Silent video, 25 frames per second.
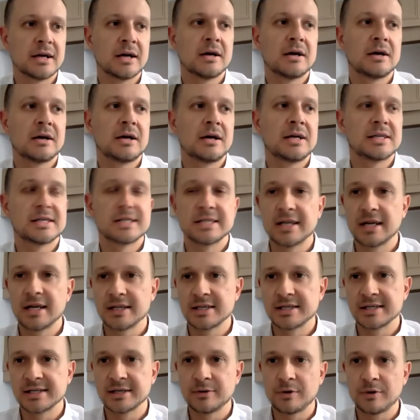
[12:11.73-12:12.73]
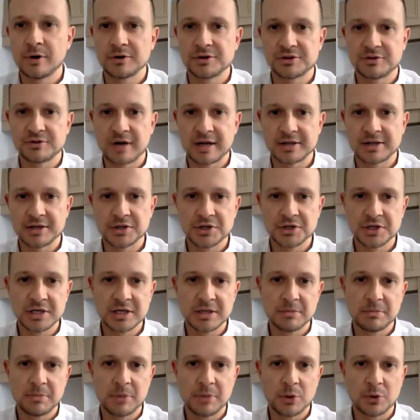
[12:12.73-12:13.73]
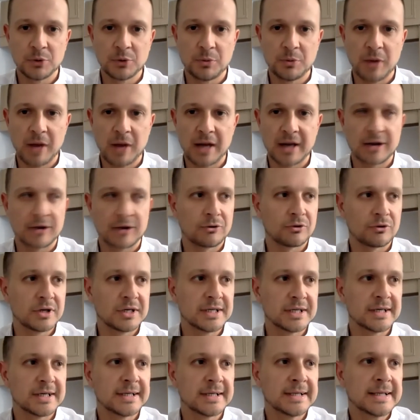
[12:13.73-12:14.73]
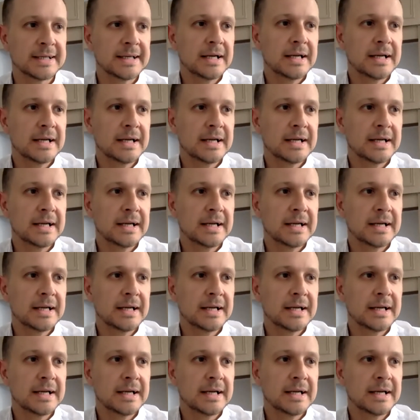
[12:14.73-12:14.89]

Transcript: its Net Zero Strategy Build Back Greener,